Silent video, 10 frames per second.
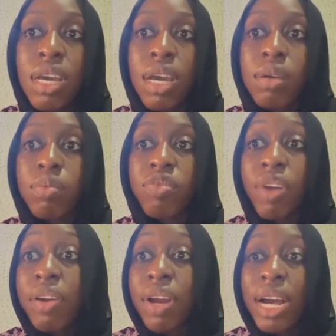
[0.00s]

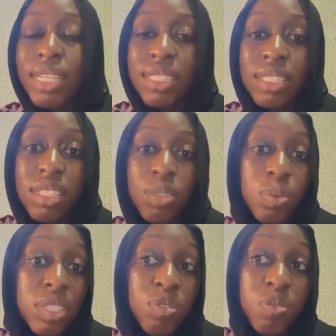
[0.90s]
viral antigens
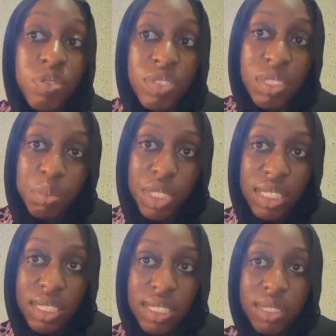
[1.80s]
within 15
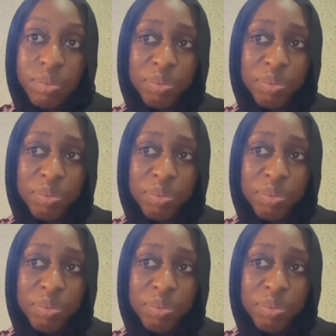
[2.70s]
minutes,